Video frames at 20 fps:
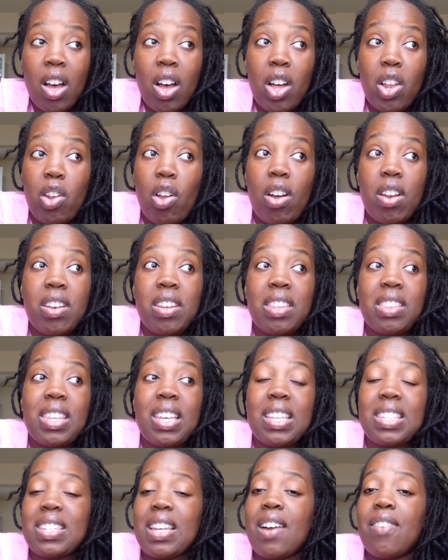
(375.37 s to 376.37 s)
A lot of the
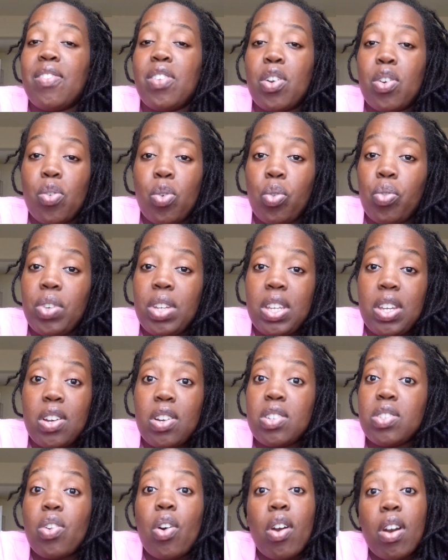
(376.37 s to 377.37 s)
things that I've learned over the
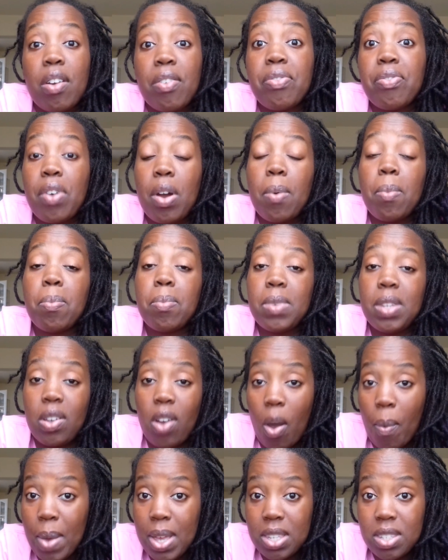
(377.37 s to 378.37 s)
years are from the
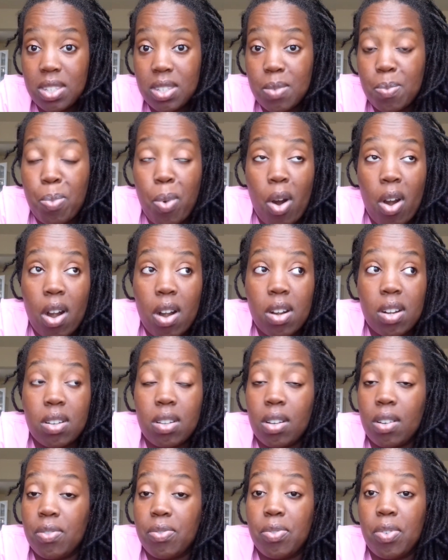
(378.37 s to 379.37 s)
comments part
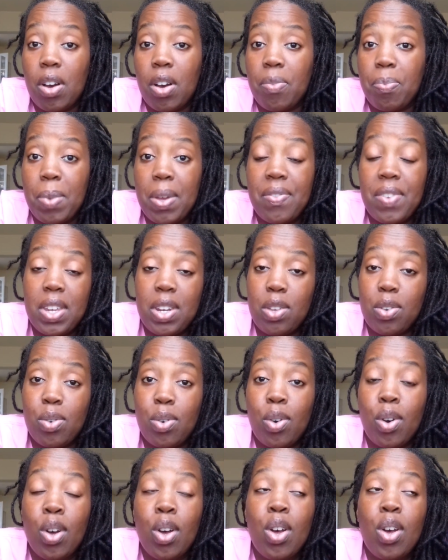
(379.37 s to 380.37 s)
of my video.